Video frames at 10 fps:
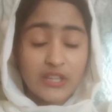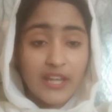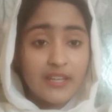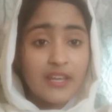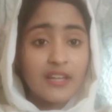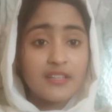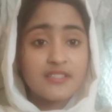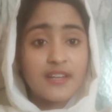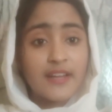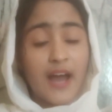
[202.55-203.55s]
thinking
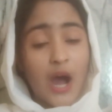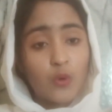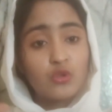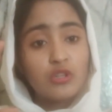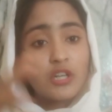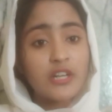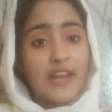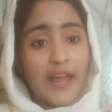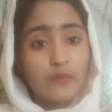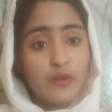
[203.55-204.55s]
this, that how to learn
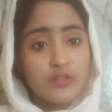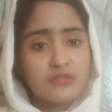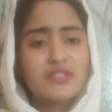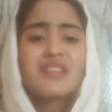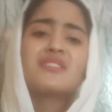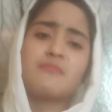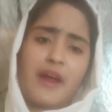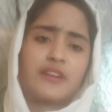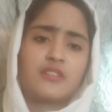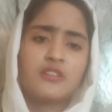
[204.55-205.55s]
language. Doesn't
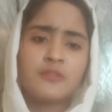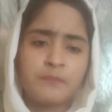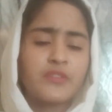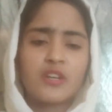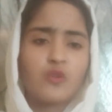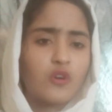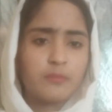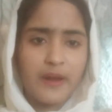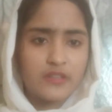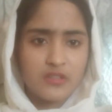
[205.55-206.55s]
matter. It
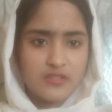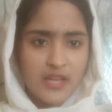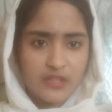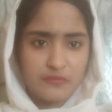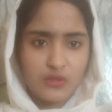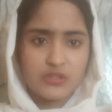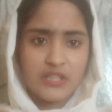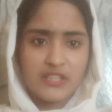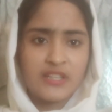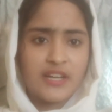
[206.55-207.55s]
not matters that if you're
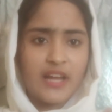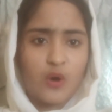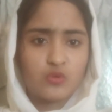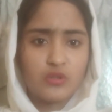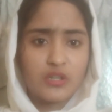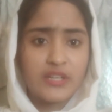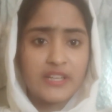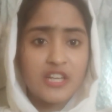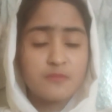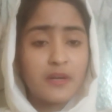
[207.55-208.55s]
thinking that how to learn
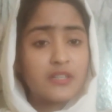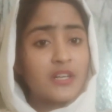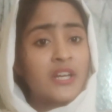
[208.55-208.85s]
English, but